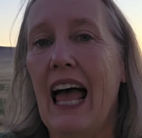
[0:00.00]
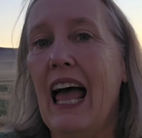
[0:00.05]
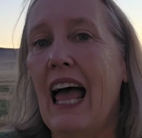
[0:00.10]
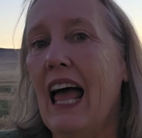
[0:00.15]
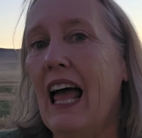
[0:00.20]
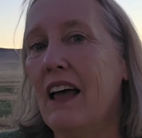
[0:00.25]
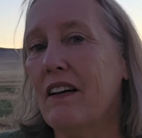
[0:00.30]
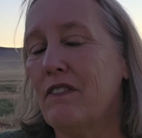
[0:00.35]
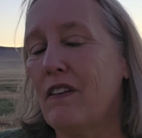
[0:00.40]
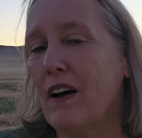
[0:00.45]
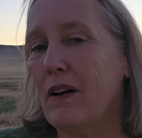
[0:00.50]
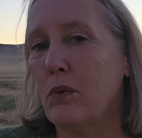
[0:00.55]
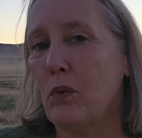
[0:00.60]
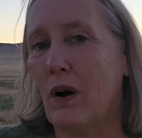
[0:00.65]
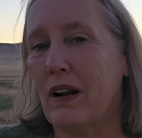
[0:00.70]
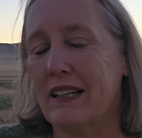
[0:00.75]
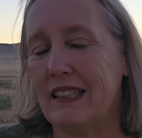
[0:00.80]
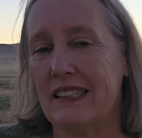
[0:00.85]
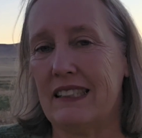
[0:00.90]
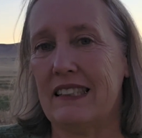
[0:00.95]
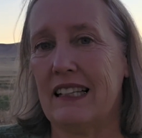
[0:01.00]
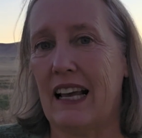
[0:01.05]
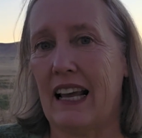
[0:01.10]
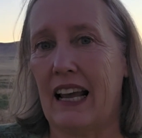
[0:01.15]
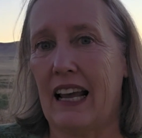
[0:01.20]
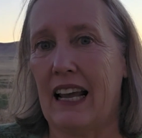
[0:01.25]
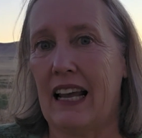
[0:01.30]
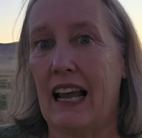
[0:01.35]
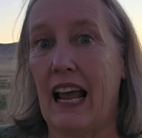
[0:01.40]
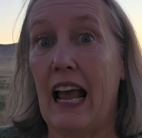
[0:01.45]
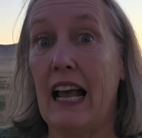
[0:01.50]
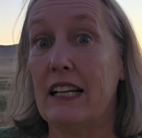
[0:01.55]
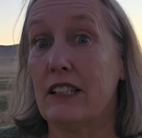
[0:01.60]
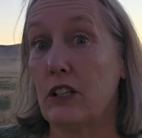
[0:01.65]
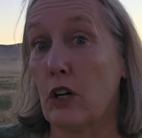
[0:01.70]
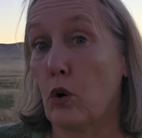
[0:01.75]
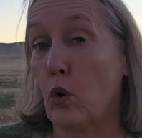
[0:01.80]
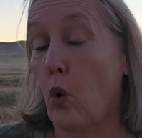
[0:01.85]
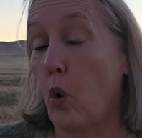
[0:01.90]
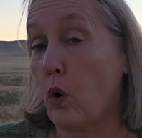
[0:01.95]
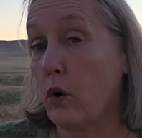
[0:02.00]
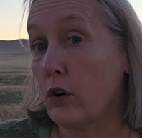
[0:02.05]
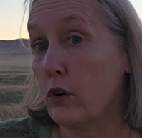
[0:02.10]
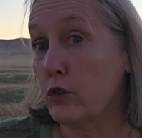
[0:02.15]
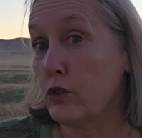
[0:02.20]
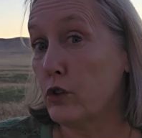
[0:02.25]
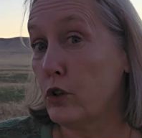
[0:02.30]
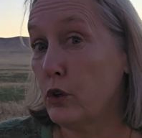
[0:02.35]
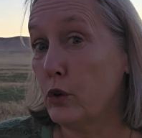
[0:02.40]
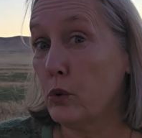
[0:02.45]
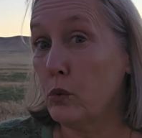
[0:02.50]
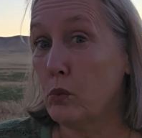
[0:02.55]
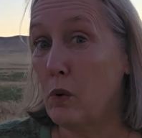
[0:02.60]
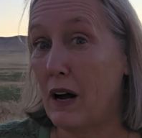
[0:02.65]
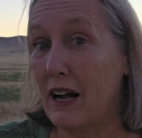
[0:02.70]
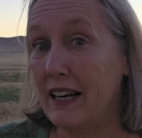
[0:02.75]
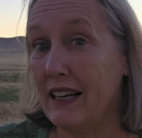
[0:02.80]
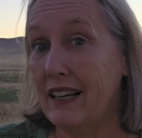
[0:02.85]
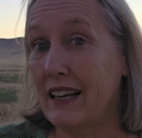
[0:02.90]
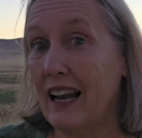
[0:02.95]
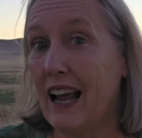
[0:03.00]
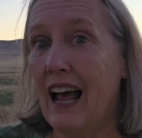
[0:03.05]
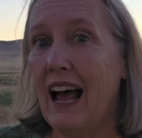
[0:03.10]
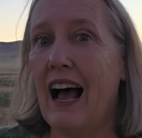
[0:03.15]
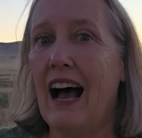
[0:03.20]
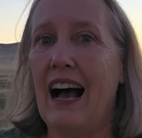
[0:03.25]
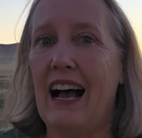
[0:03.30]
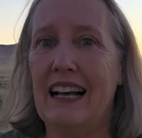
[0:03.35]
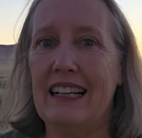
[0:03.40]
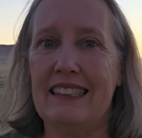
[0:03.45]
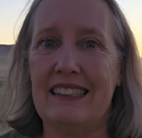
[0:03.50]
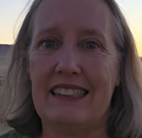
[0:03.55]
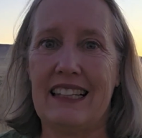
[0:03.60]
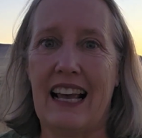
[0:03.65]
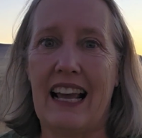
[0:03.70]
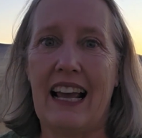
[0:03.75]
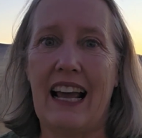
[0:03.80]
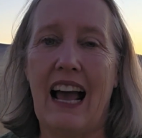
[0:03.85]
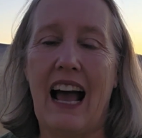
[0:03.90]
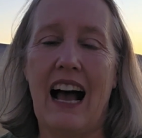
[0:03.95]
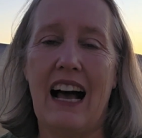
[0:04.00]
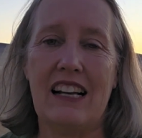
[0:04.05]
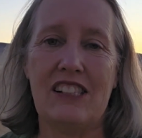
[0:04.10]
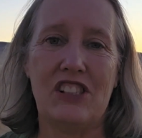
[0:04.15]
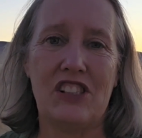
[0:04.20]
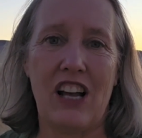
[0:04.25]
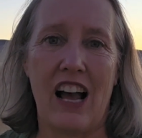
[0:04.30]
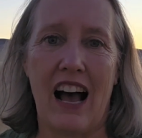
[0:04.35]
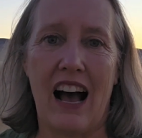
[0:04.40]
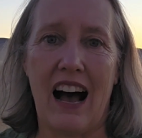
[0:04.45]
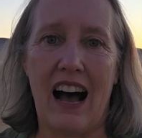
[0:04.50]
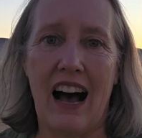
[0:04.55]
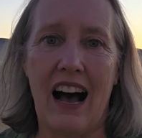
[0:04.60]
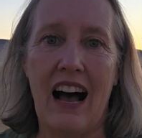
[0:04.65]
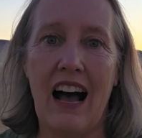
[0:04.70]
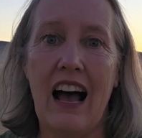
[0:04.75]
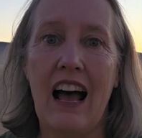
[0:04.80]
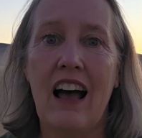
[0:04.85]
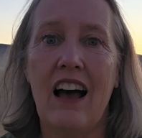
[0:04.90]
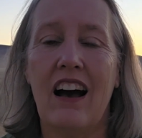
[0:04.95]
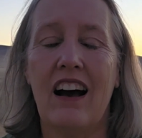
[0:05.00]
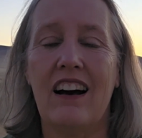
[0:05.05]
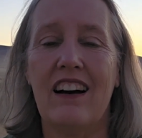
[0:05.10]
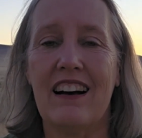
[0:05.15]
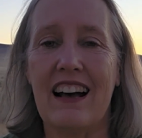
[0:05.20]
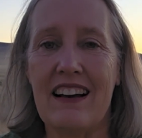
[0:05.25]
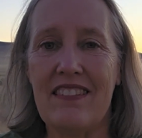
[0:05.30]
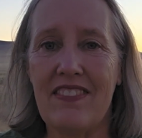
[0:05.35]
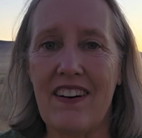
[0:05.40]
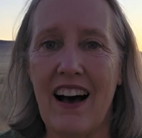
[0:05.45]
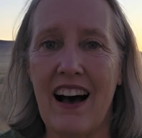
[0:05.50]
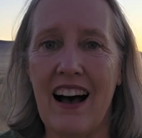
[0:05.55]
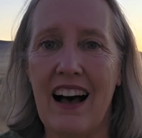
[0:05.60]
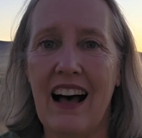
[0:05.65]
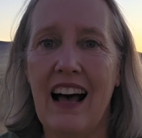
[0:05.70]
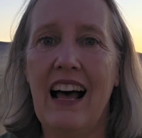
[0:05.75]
If I want to say it's 1:45, I say Hasha'a reva